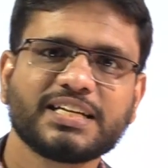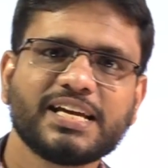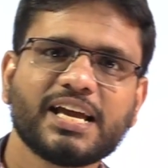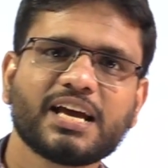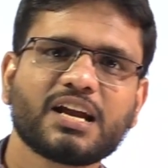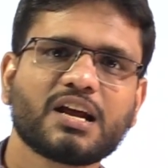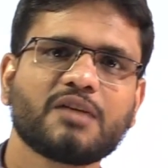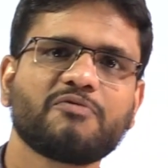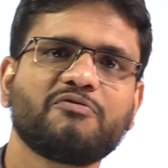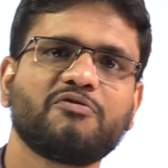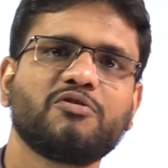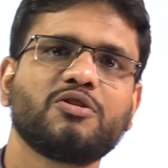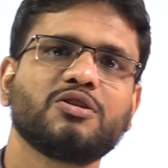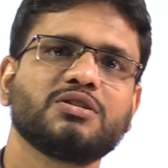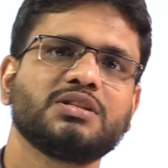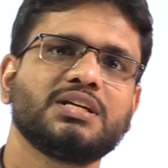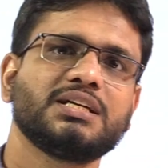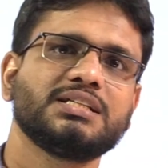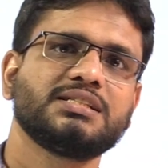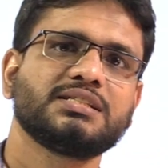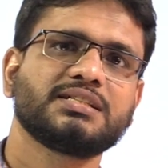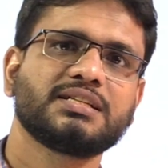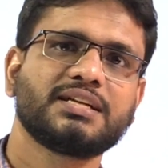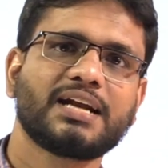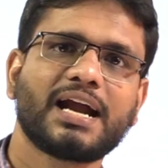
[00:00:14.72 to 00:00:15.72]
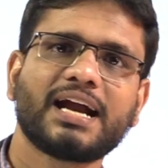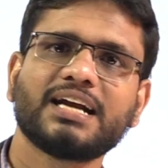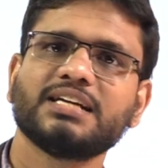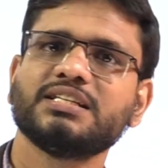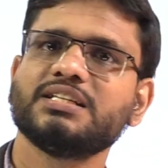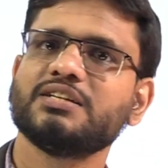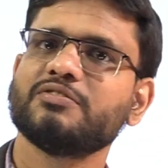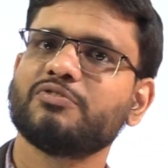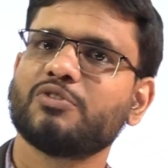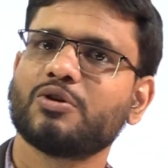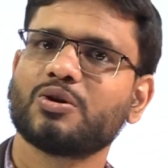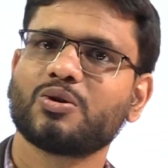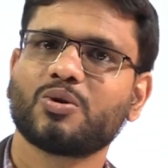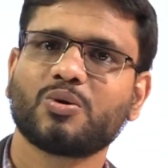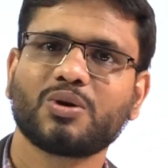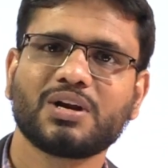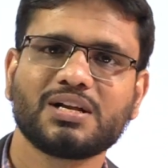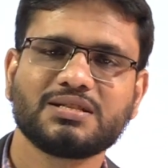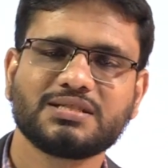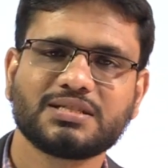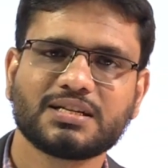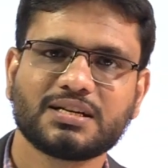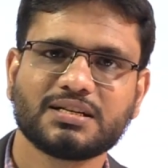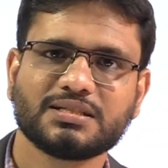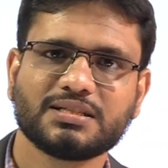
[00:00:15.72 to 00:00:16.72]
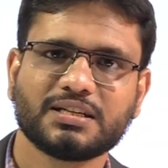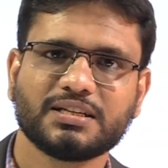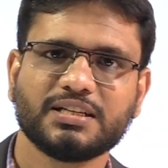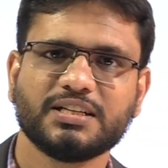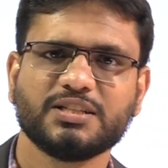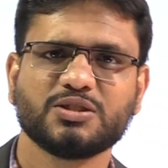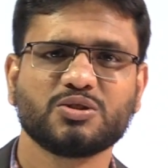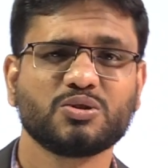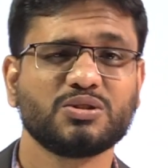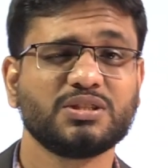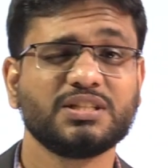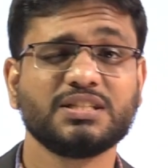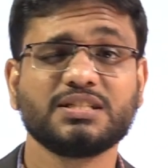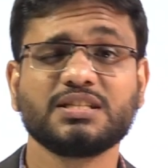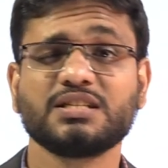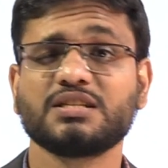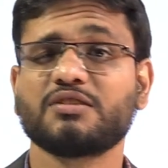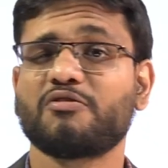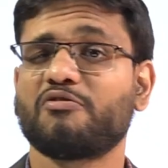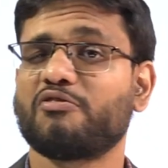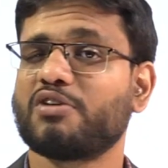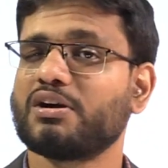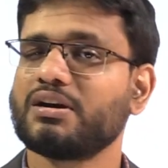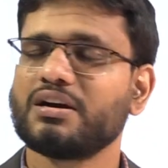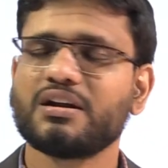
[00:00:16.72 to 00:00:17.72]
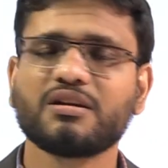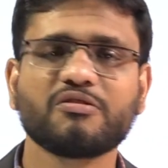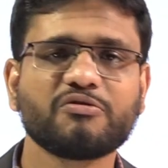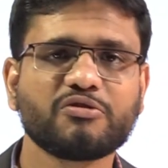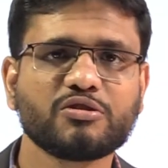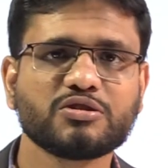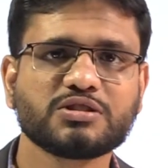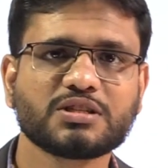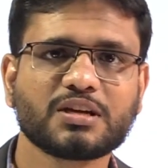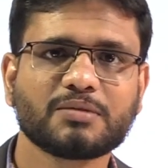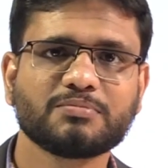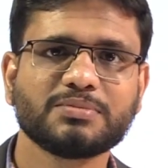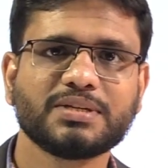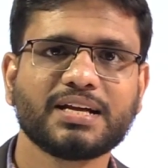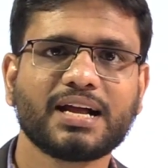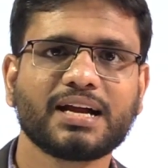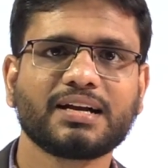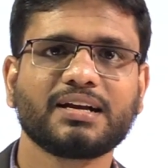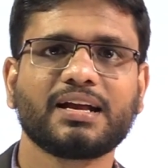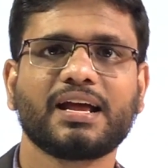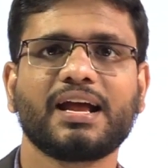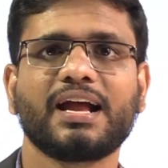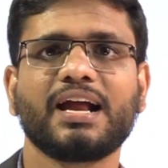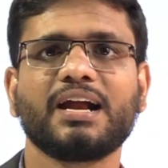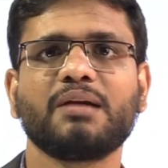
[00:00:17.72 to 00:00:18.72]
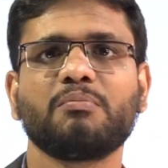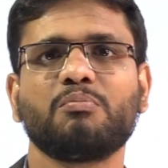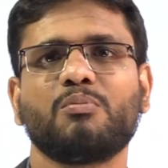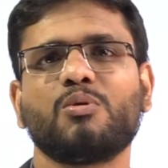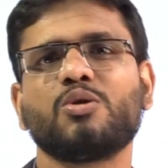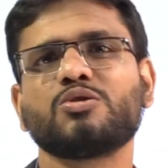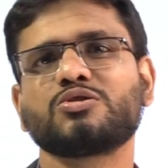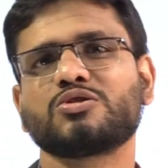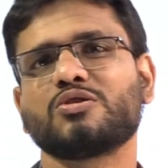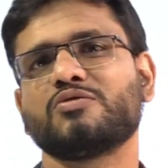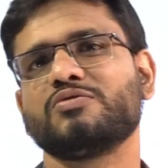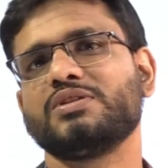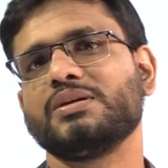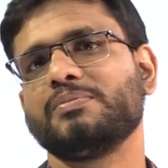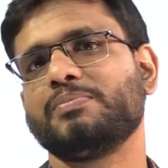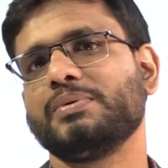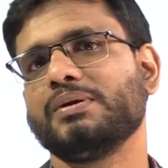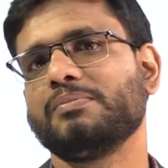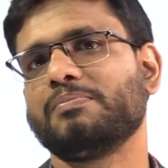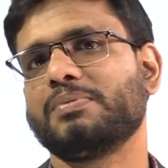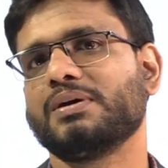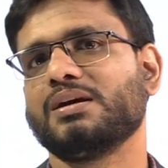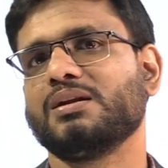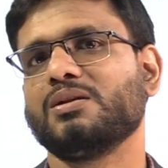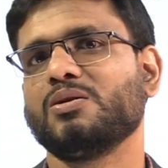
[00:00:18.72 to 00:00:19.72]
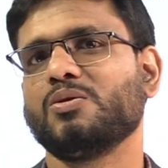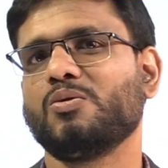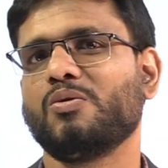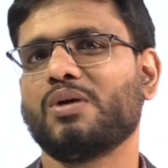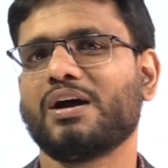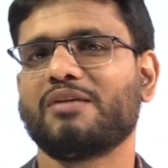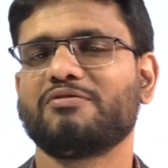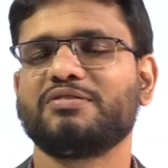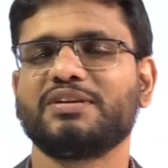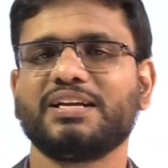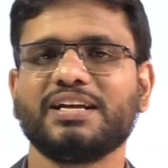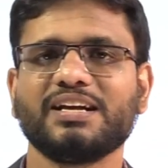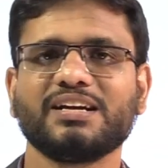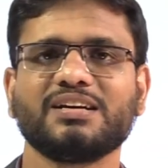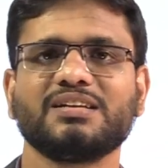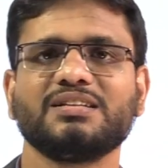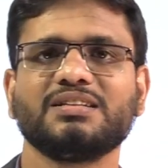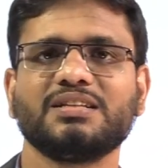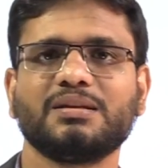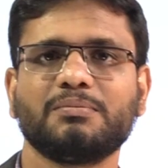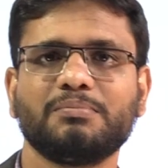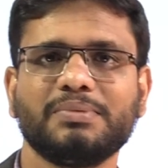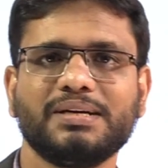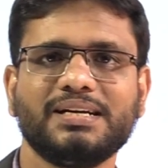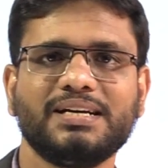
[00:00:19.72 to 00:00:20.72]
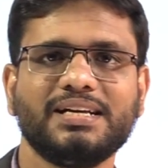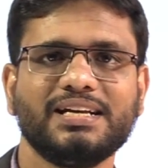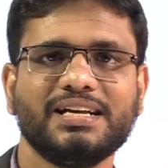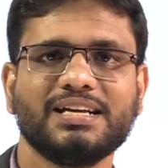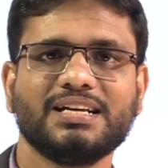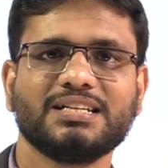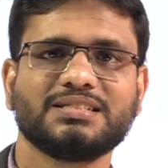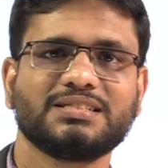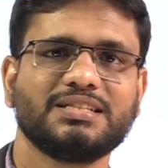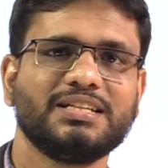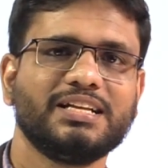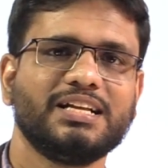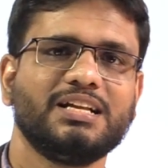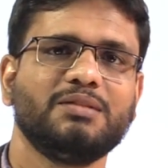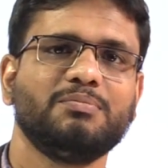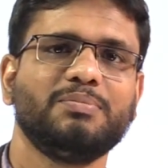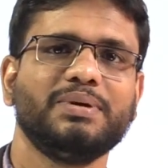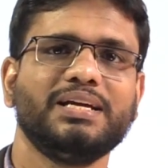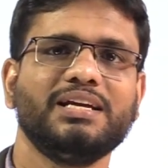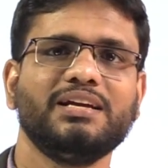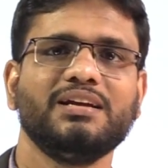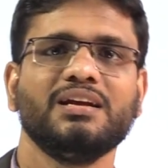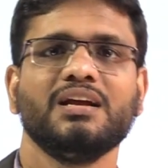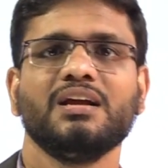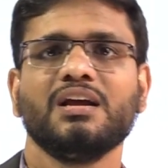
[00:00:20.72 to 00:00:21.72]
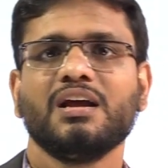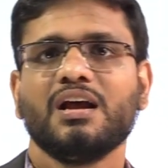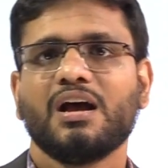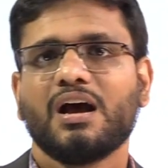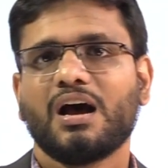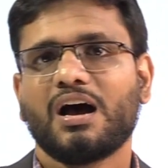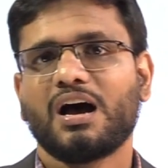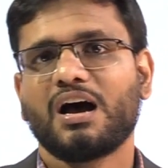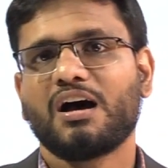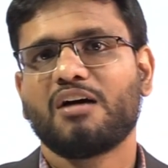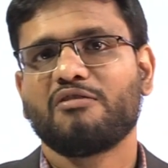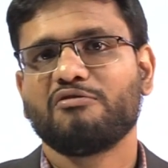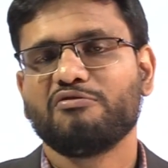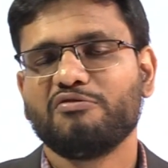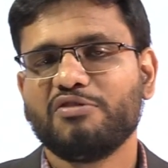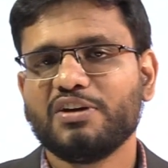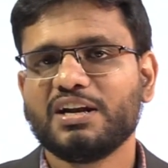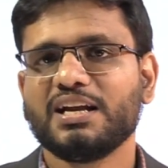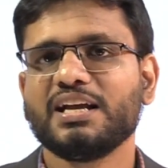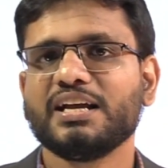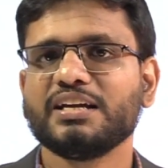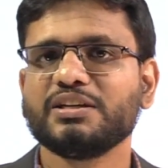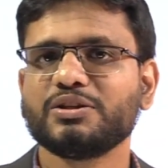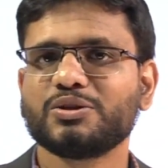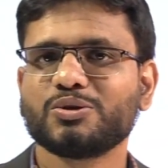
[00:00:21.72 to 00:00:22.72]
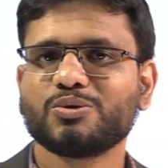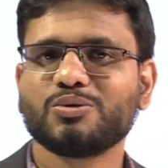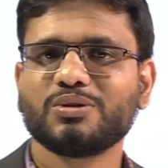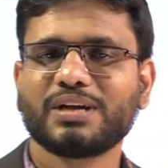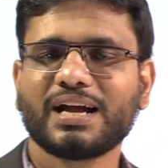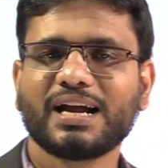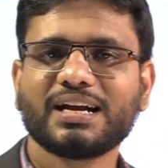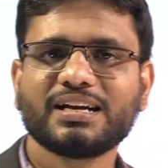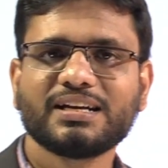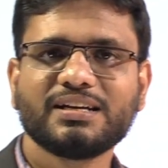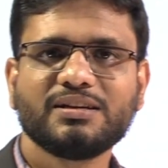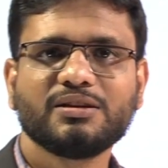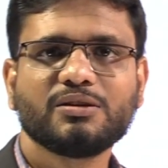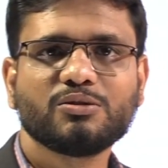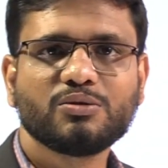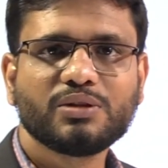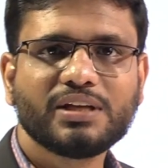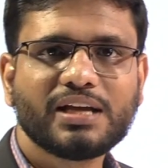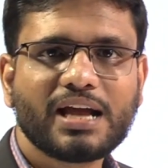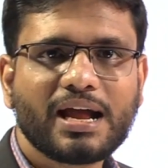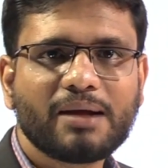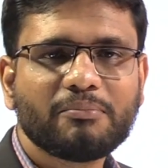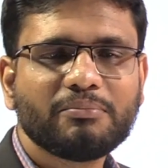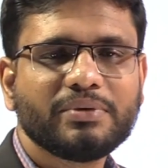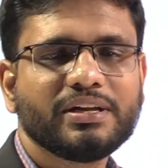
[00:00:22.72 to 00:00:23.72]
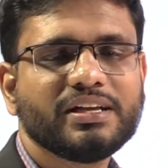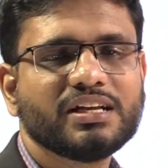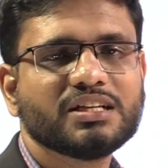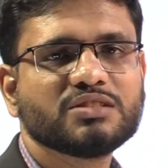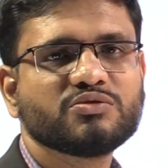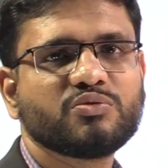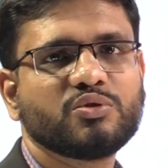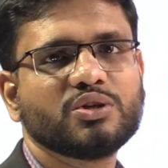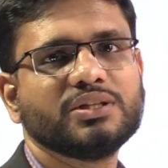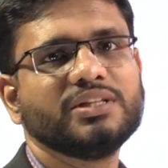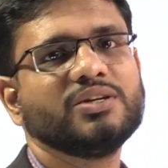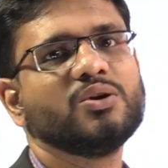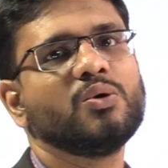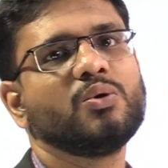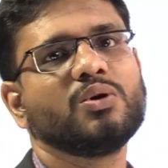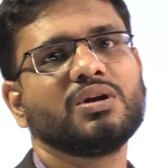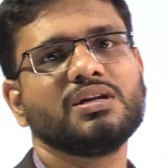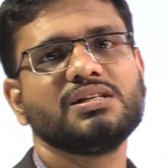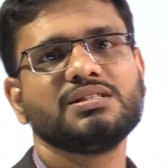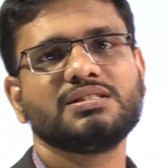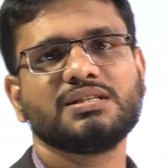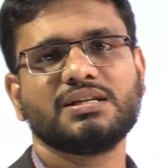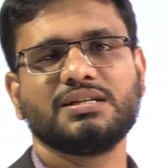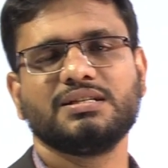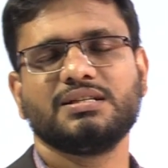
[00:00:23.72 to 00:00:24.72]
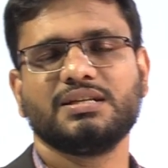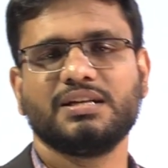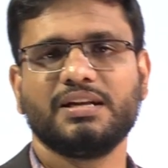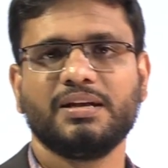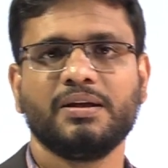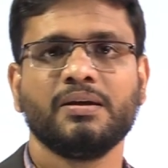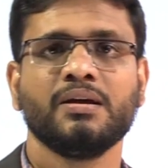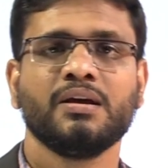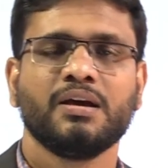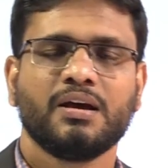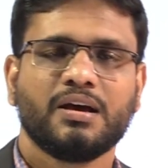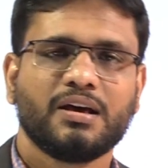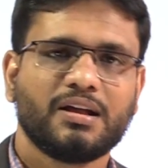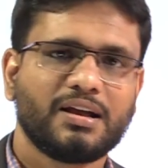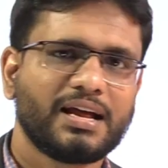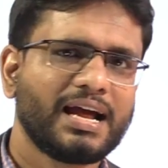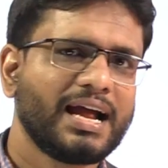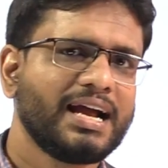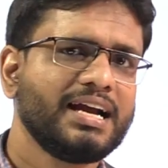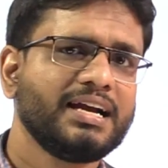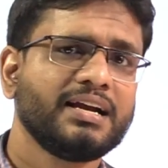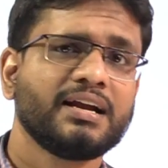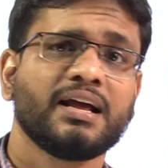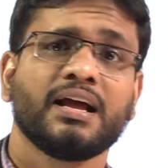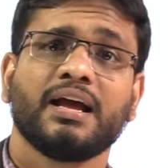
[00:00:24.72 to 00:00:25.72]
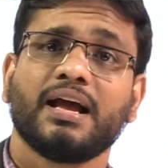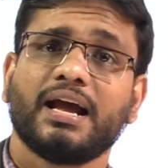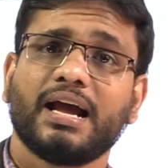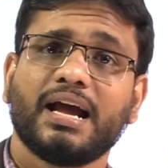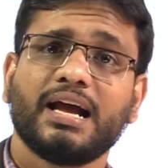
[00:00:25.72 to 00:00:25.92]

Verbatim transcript: gear up for the strategy for oral surgery. So this is a wonderful subject and most of the people who have taken the BDS, they'll be uh, willing to get into the MDS for the oral surgery, right?